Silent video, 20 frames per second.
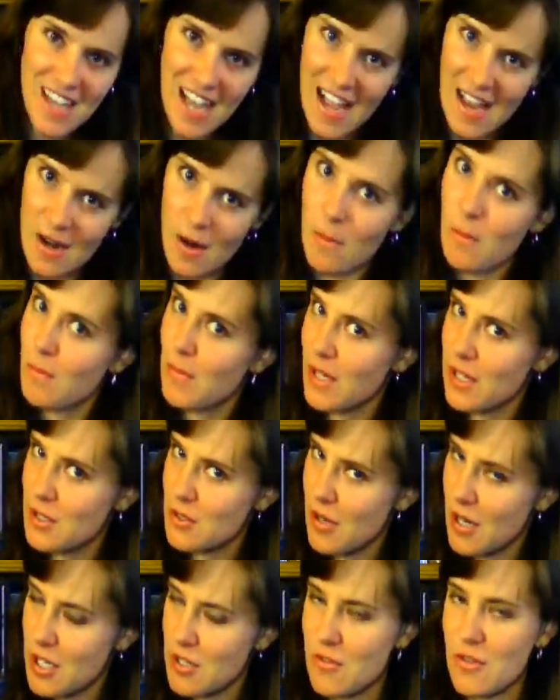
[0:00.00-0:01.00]
I know, big
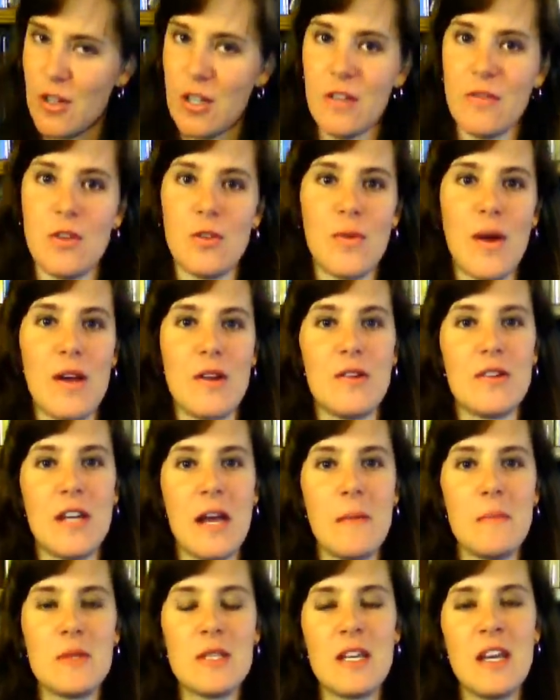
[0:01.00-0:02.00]
stretch for all of you writer
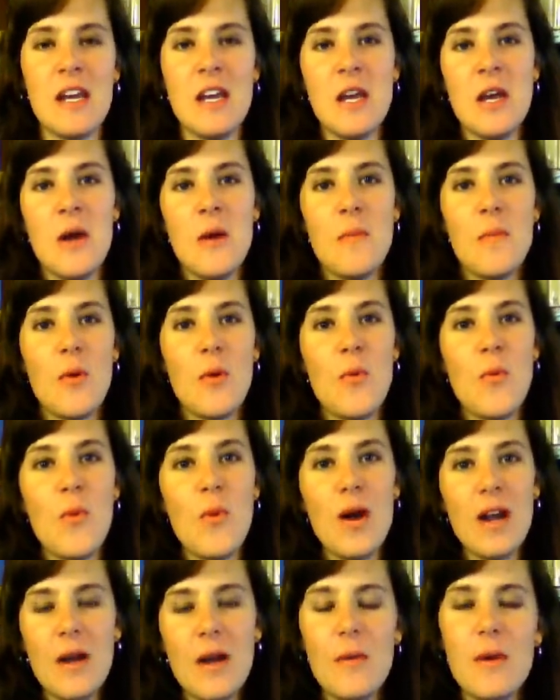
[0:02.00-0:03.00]
types. But
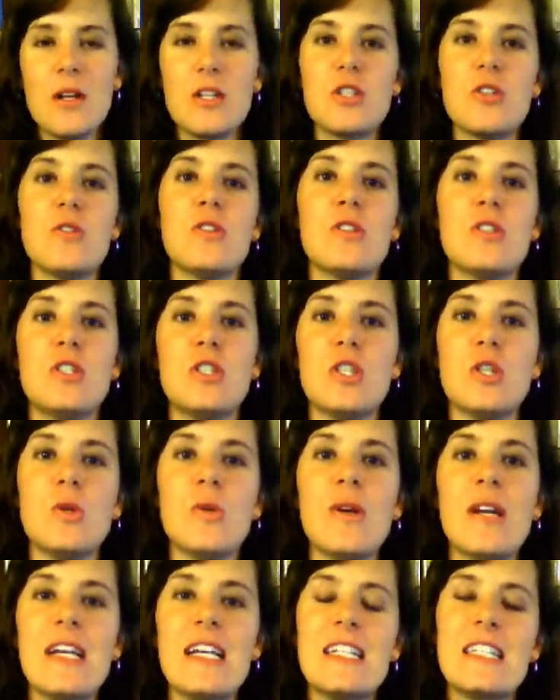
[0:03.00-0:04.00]
what I want you to
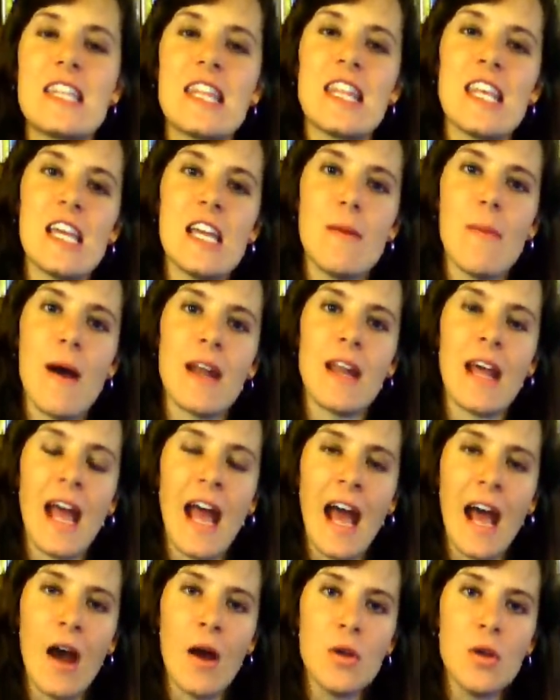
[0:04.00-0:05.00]
do is think about
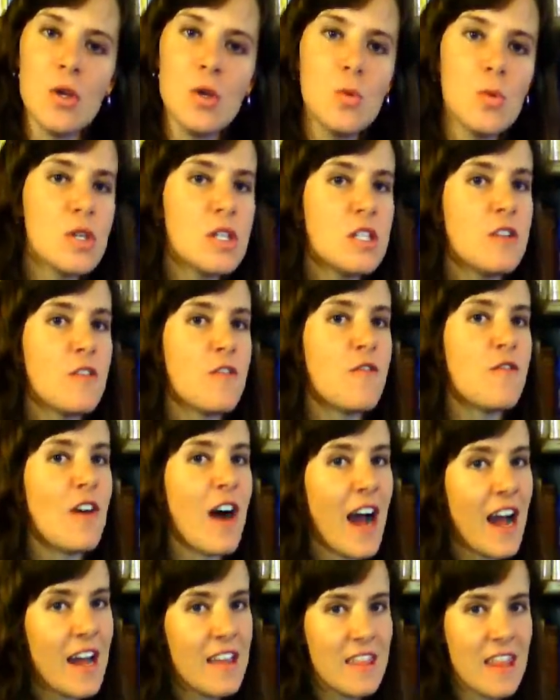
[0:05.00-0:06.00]
how you would
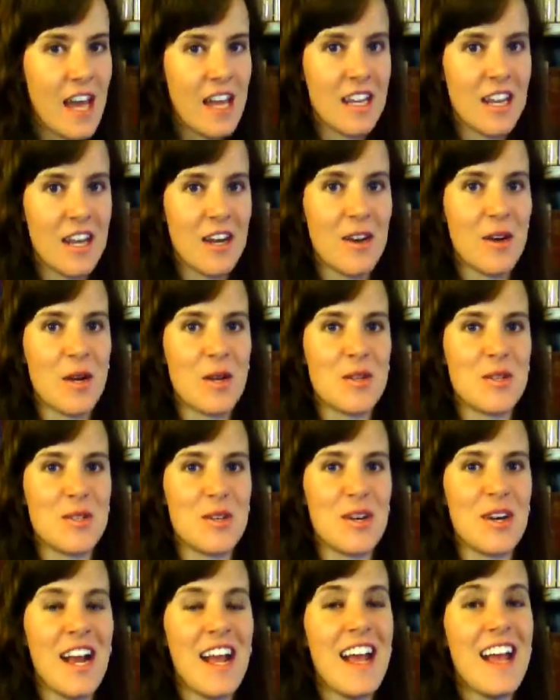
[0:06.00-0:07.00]
define that
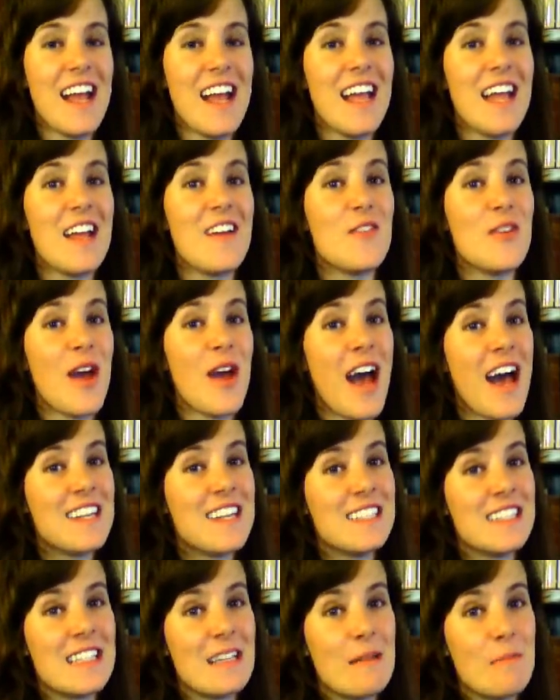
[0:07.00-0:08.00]
character if you
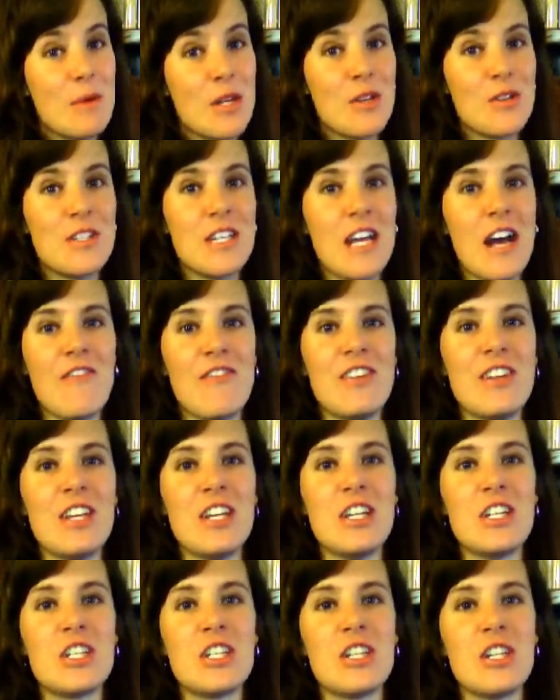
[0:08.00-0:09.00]
had to limit your
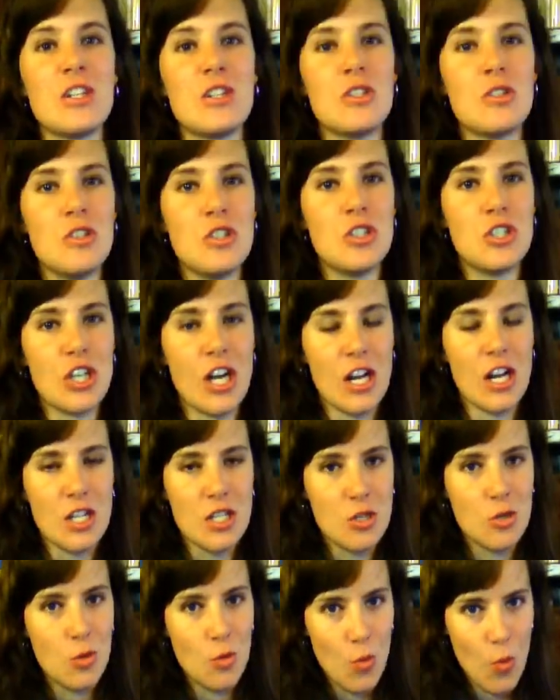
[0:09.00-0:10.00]
definition to
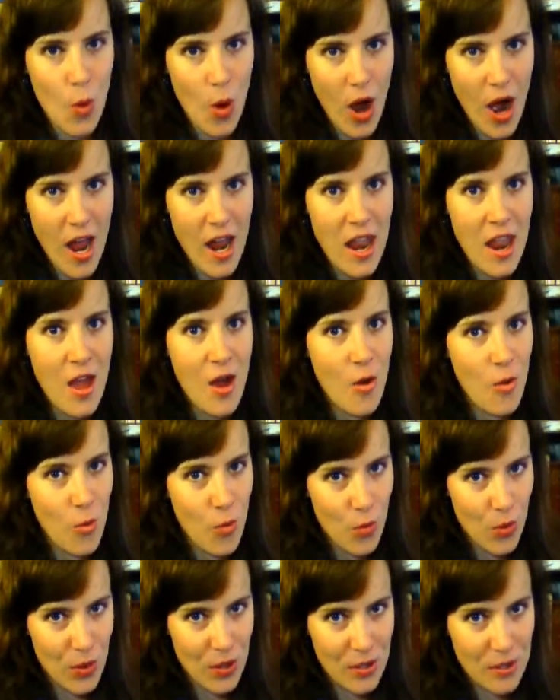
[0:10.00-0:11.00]
just one
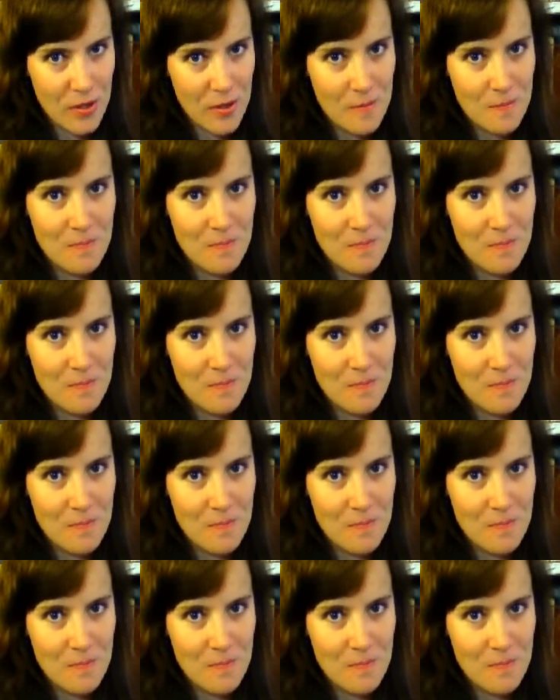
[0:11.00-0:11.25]
word.